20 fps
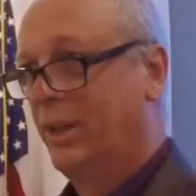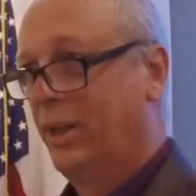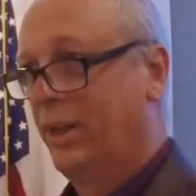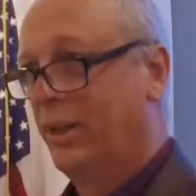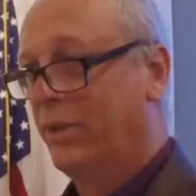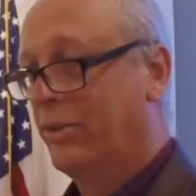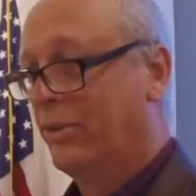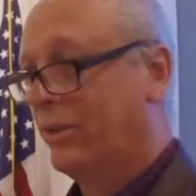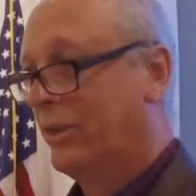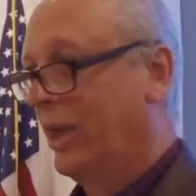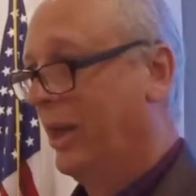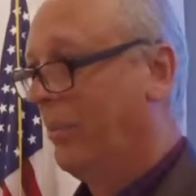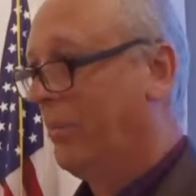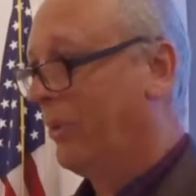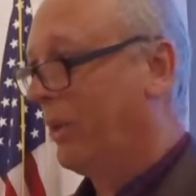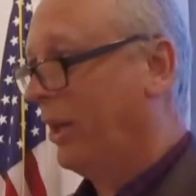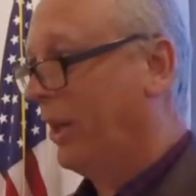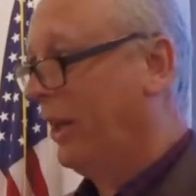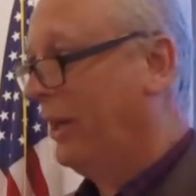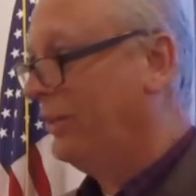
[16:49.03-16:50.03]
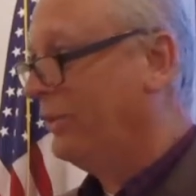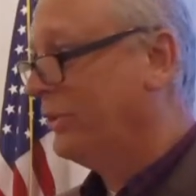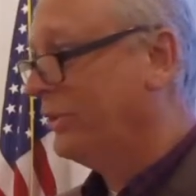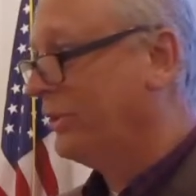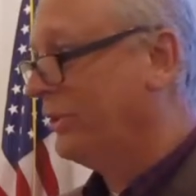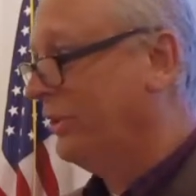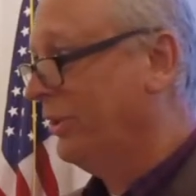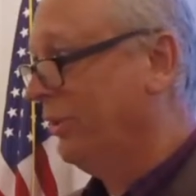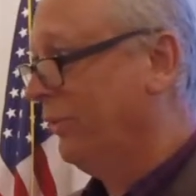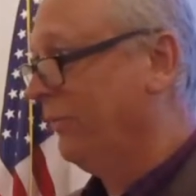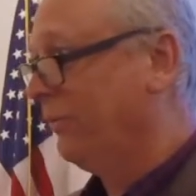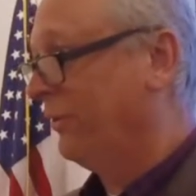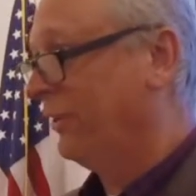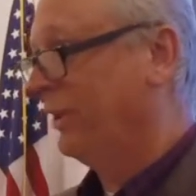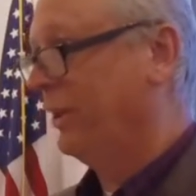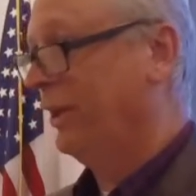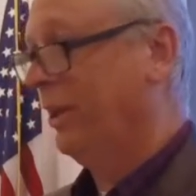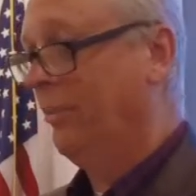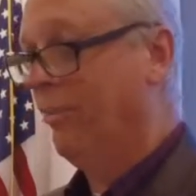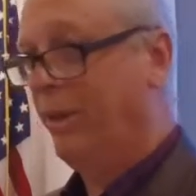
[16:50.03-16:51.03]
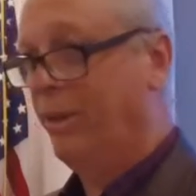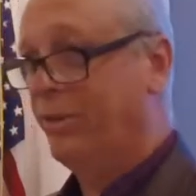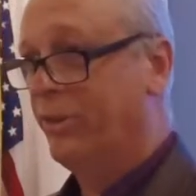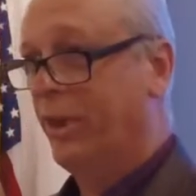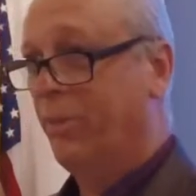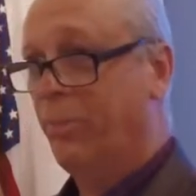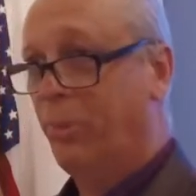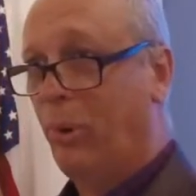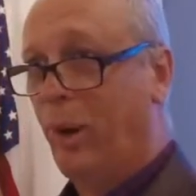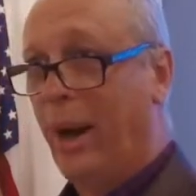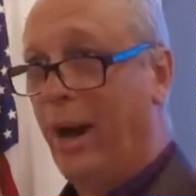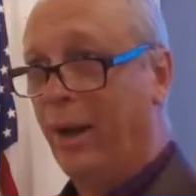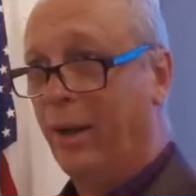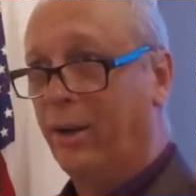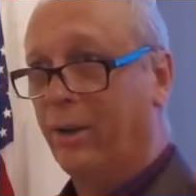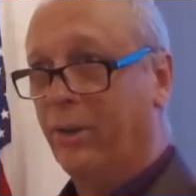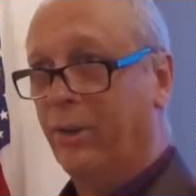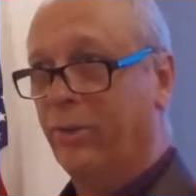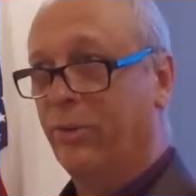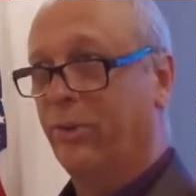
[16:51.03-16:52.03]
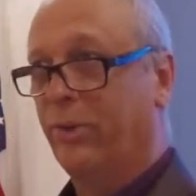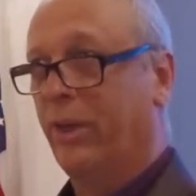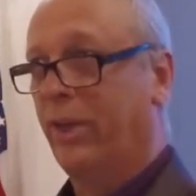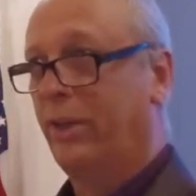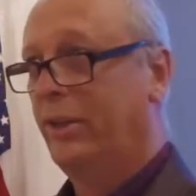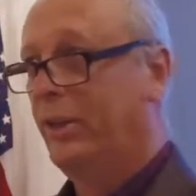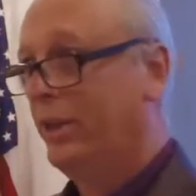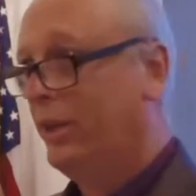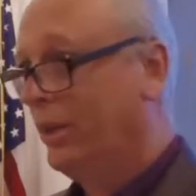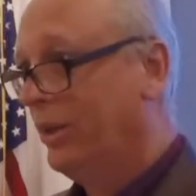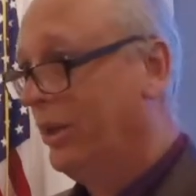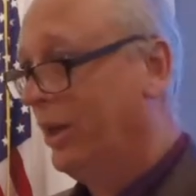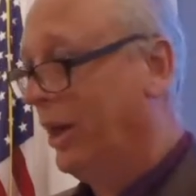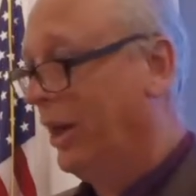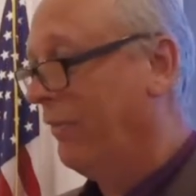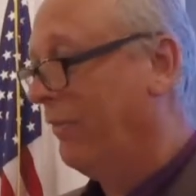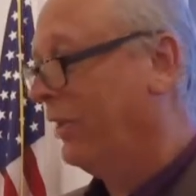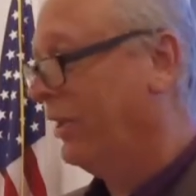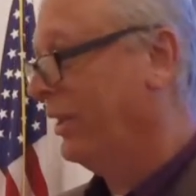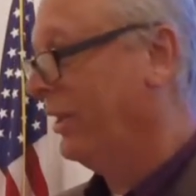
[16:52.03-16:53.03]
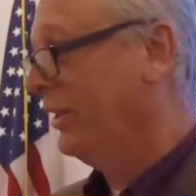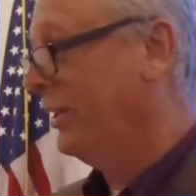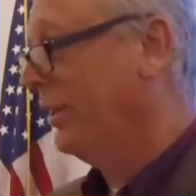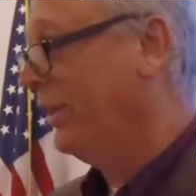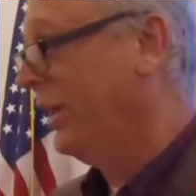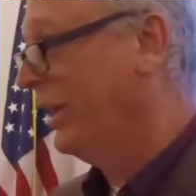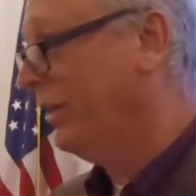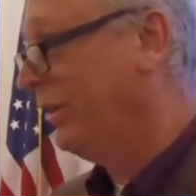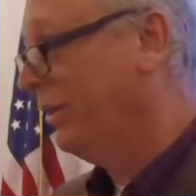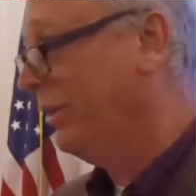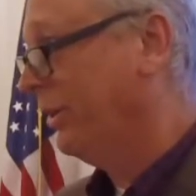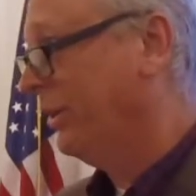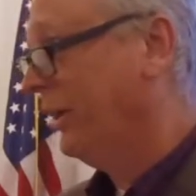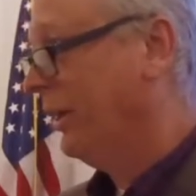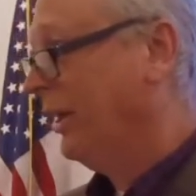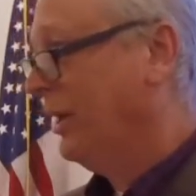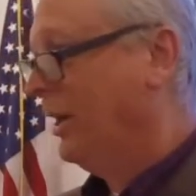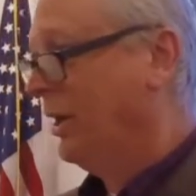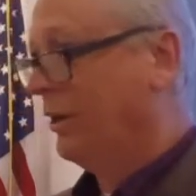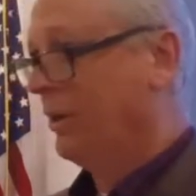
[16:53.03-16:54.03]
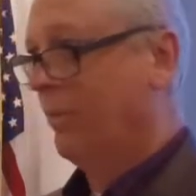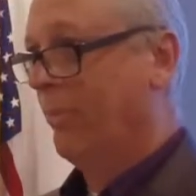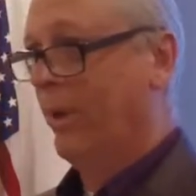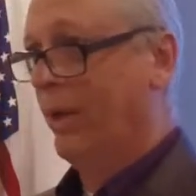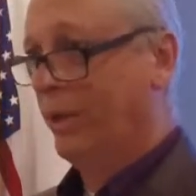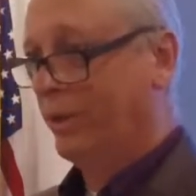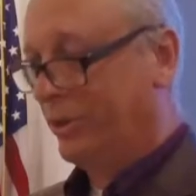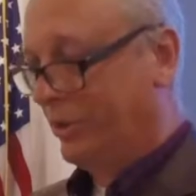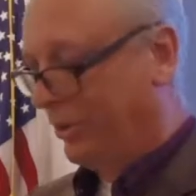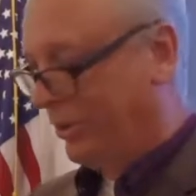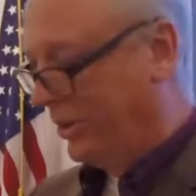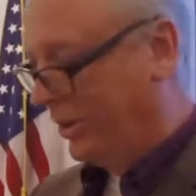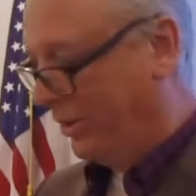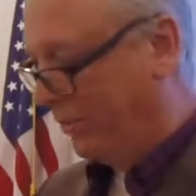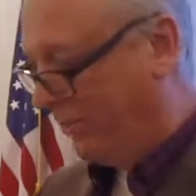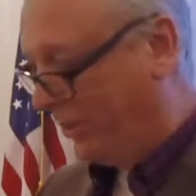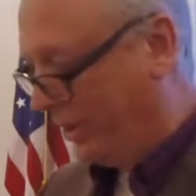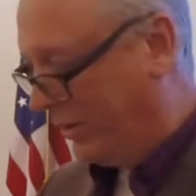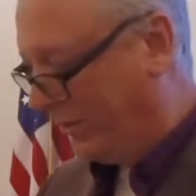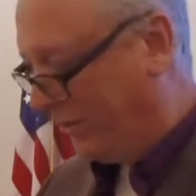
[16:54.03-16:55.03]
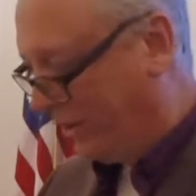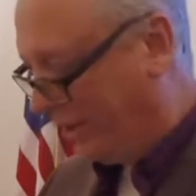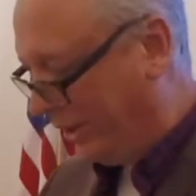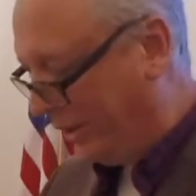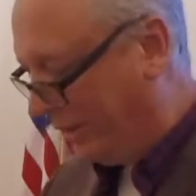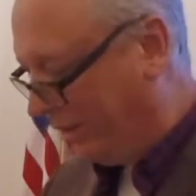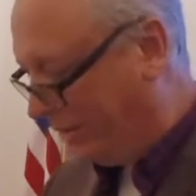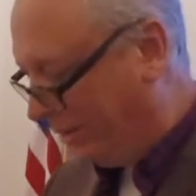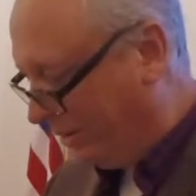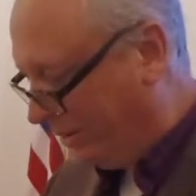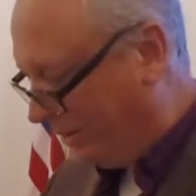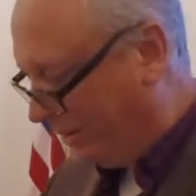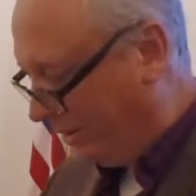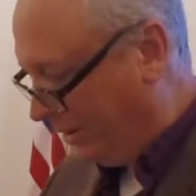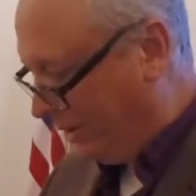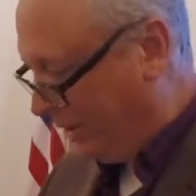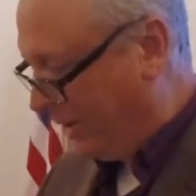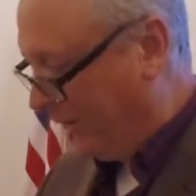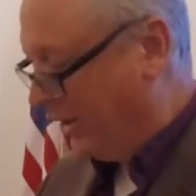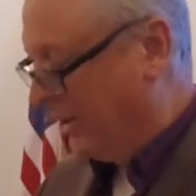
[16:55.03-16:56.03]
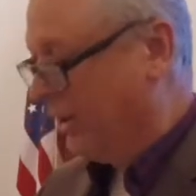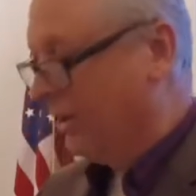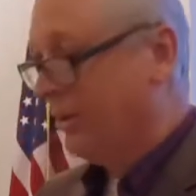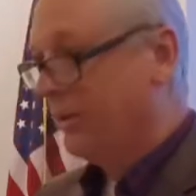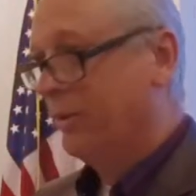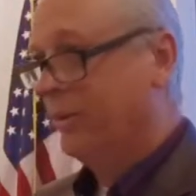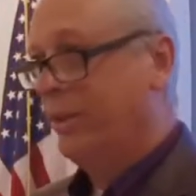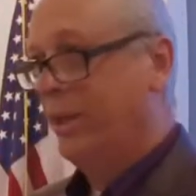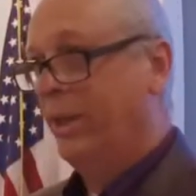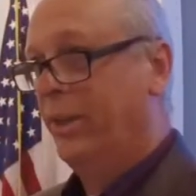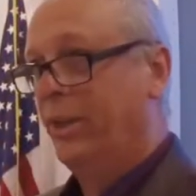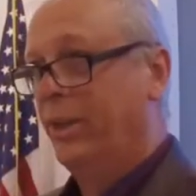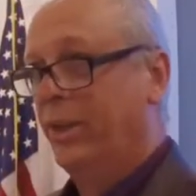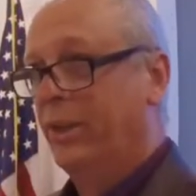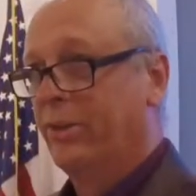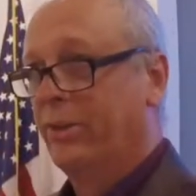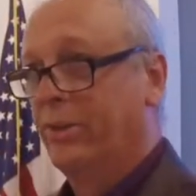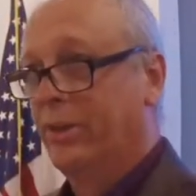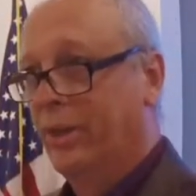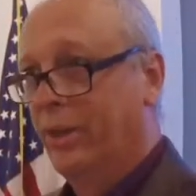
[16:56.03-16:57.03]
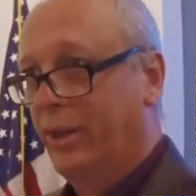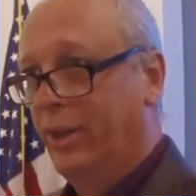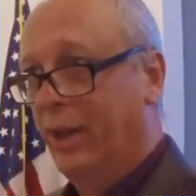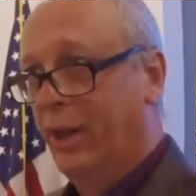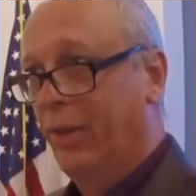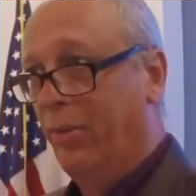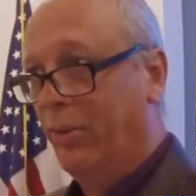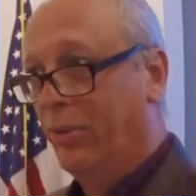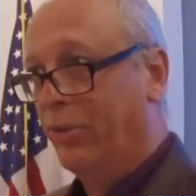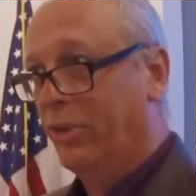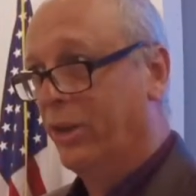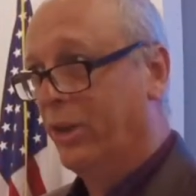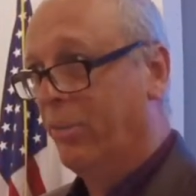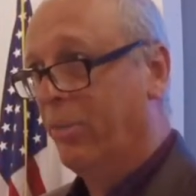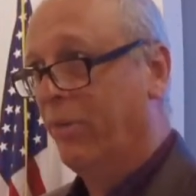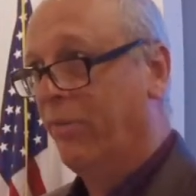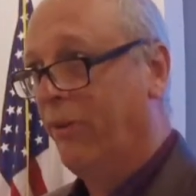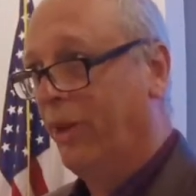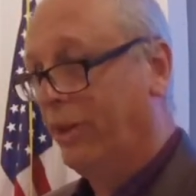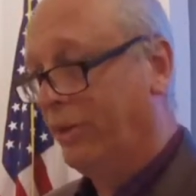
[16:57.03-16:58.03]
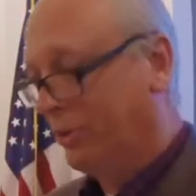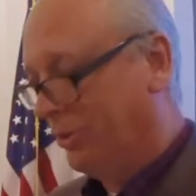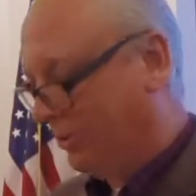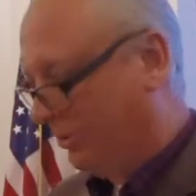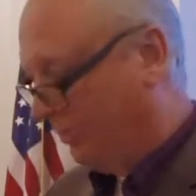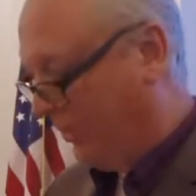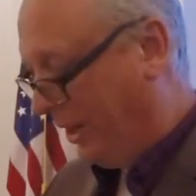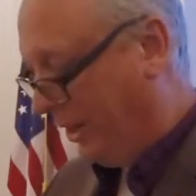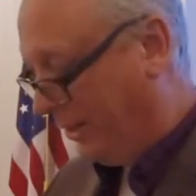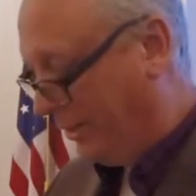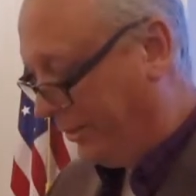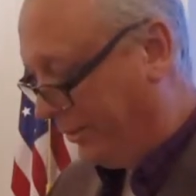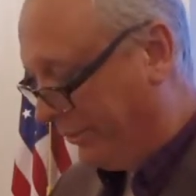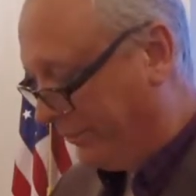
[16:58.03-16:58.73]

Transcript: It's they played skillfully. That means they practiced. They did everything that they could to make sure that whenever they did this, that, that it was in a professional manner.